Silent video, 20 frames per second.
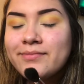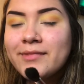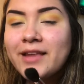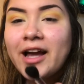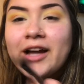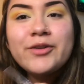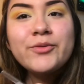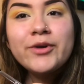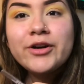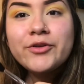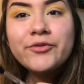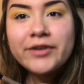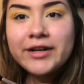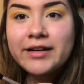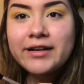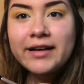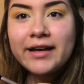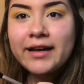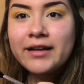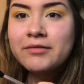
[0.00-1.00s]
want to read it
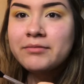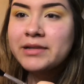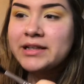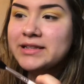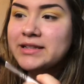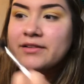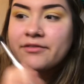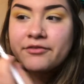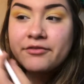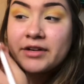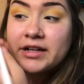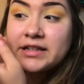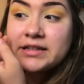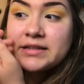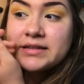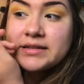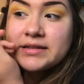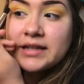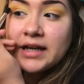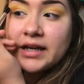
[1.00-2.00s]
again because I haven't read it
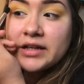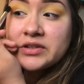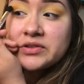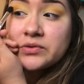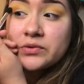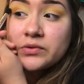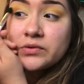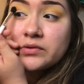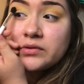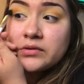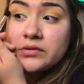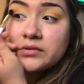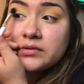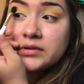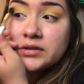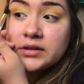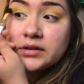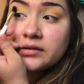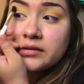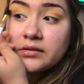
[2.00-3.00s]
since high school,
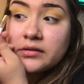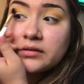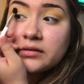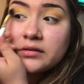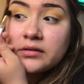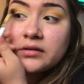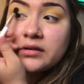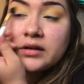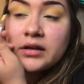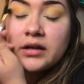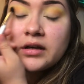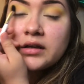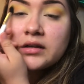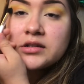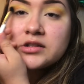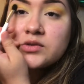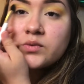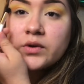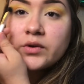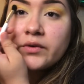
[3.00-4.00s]
so I just
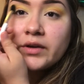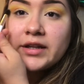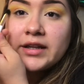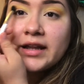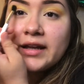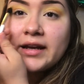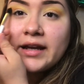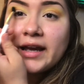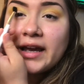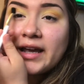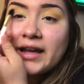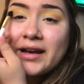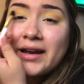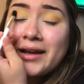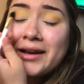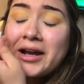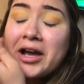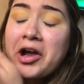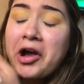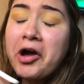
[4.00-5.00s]
want to read that again. And
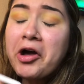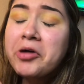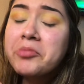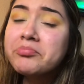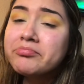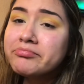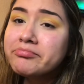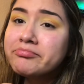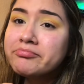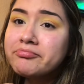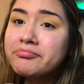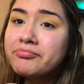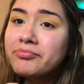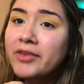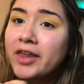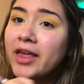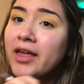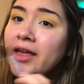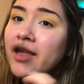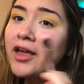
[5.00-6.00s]
I got
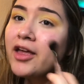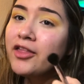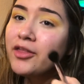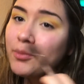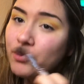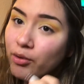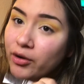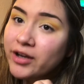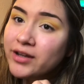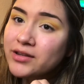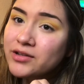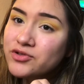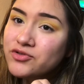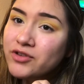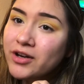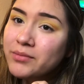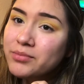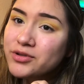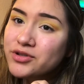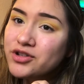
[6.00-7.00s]
Boy in the
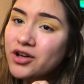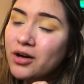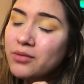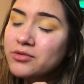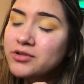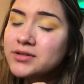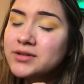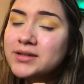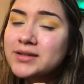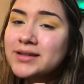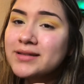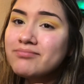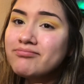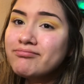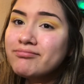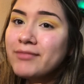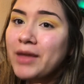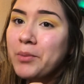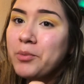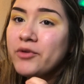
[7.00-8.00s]
Striped Pajamas.
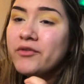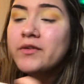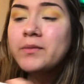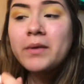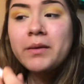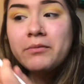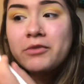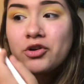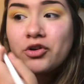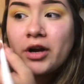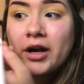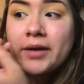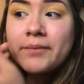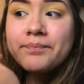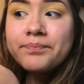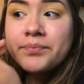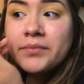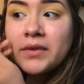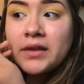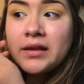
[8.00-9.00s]
That movie made me cry,
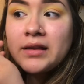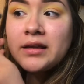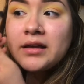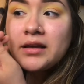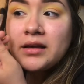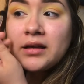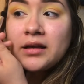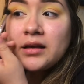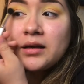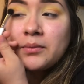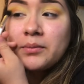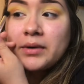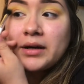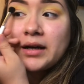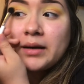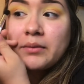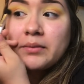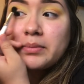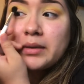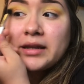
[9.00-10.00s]
but I
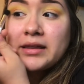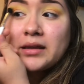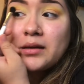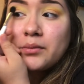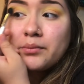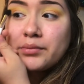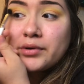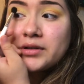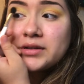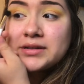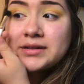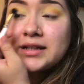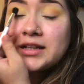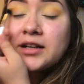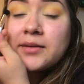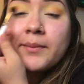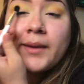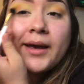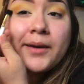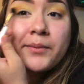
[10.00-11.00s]
bet the book's gonna
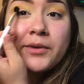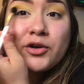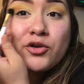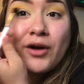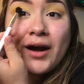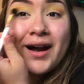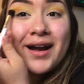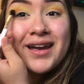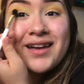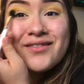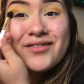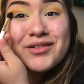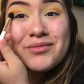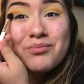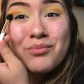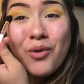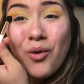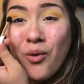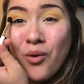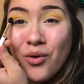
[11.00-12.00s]
make me cry even
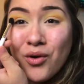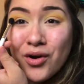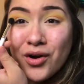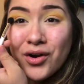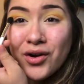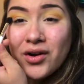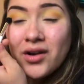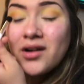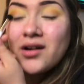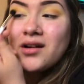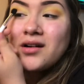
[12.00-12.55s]
more.